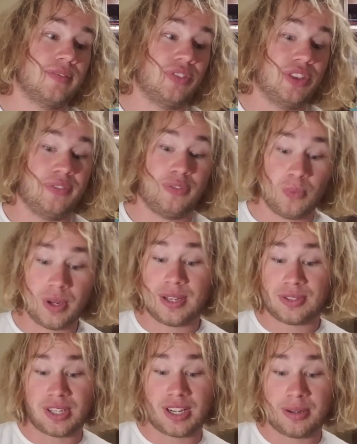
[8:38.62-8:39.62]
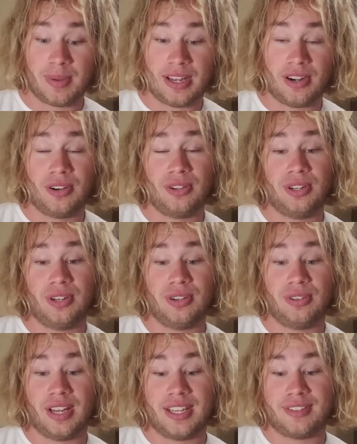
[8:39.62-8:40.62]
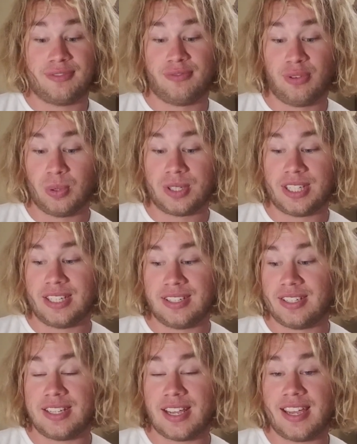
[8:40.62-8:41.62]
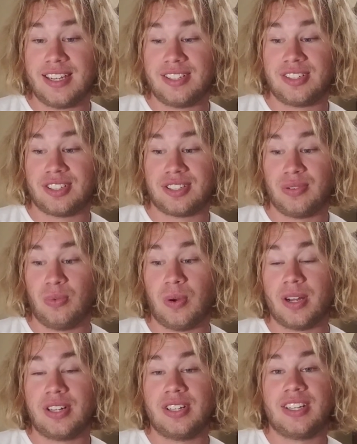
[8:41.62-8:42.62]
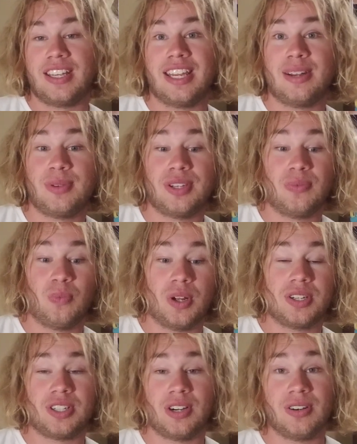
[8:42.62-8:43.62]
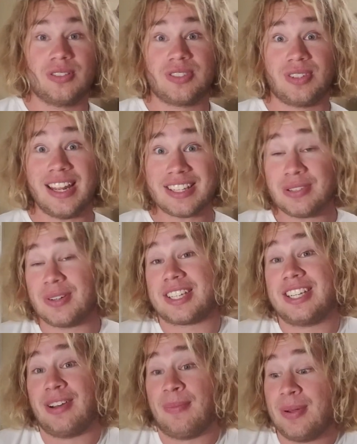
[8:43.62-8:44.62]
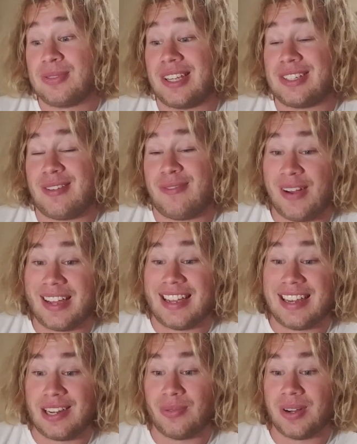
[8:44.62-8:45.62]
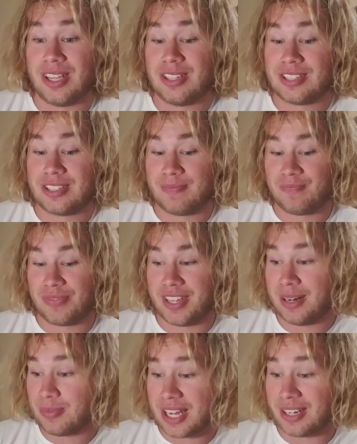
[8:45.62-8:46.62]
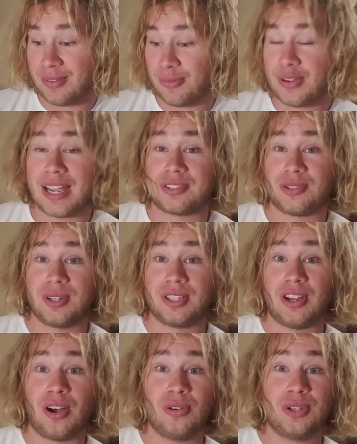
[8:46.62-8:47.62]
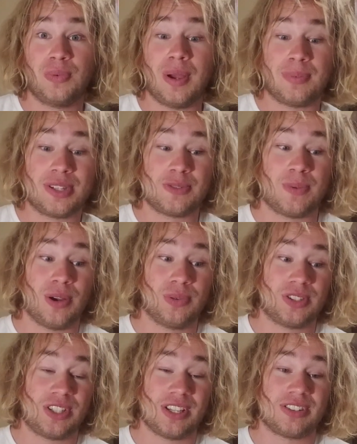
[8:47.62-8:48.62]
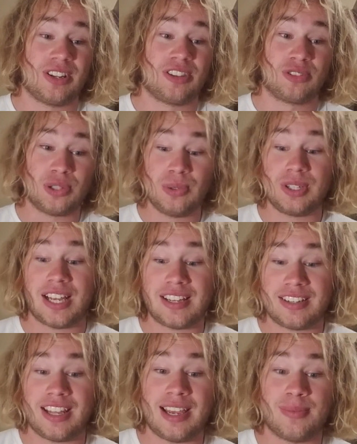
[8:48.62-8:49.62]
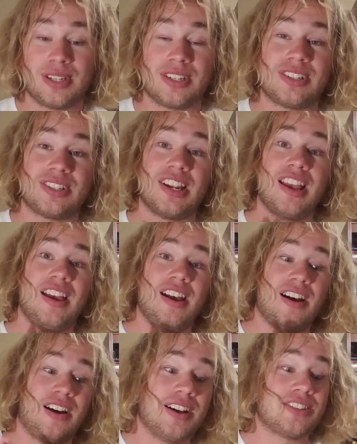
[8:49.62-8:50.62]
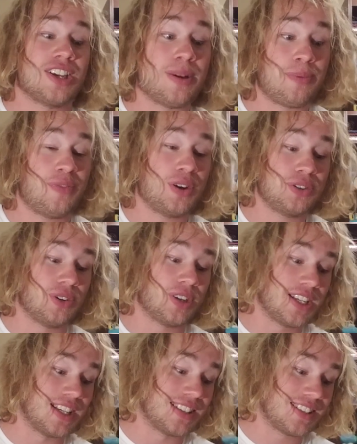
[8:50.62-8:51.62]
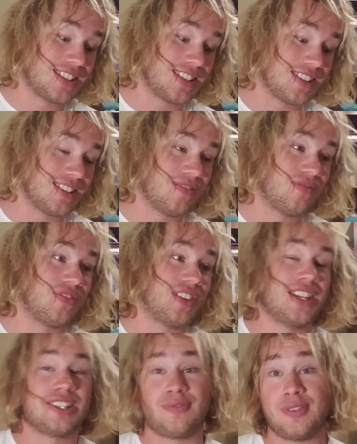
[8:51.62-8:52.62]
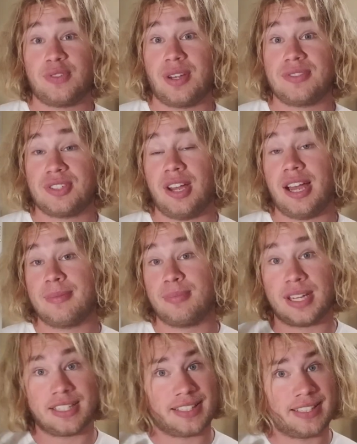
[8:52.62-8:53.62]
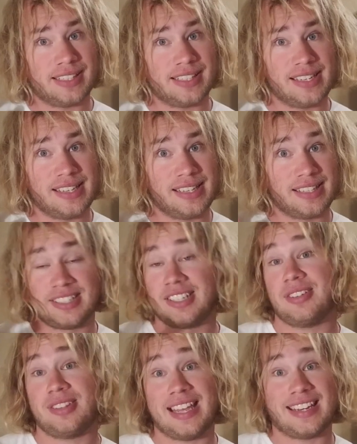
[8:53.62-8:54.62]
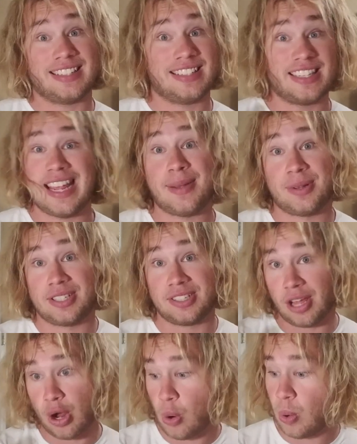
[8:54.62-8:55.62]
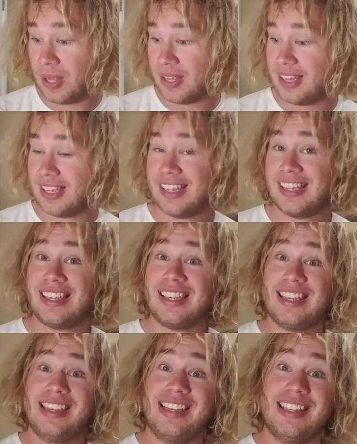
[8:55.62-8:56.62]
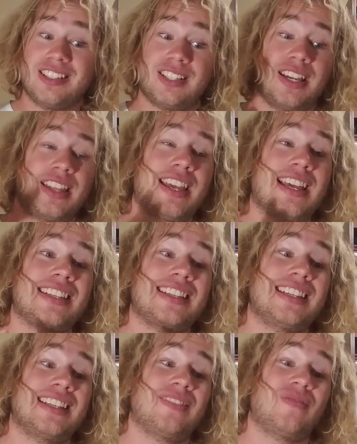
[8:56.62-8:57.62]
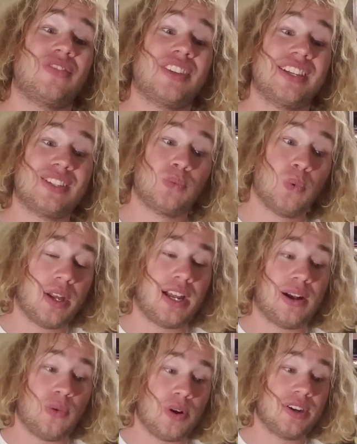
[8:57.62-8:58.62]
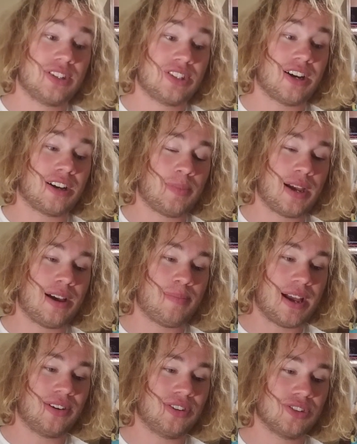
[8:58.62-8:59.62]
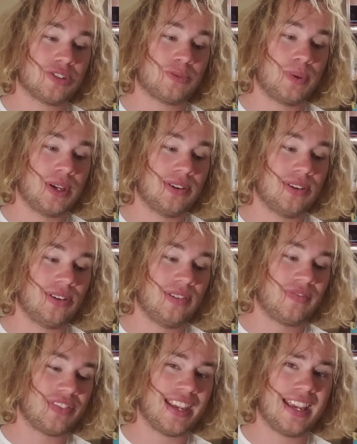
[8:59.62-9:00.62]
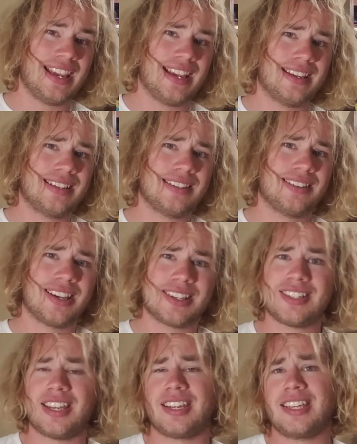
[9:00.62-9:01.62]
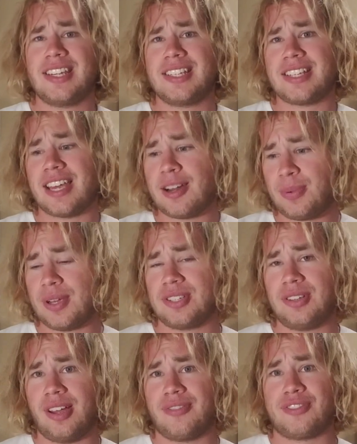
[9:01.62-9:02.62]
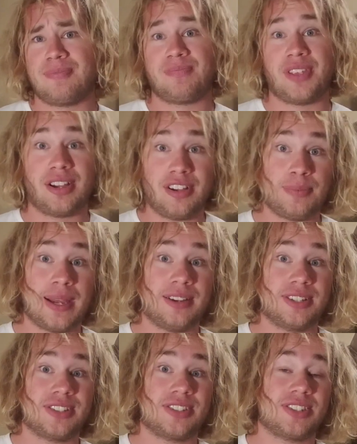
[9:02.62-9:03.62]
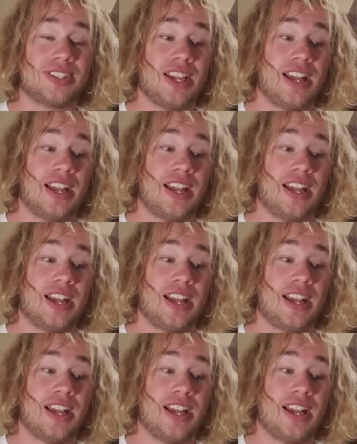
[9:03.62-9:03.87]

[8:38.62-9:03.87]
from what I was talking about earlier, like 14d8 just to one enemy in one turn. So that's going to kill most things you fight anyways. And I'm not even factoring the Holy Weapon spell, which does another 2d8 of damage on top of all your hits. It's a 5th level slot, but still that damage though. So yeah, that is what I wanted to talk about, my little spill. And like I said, it is out of place of love. I love Paladins,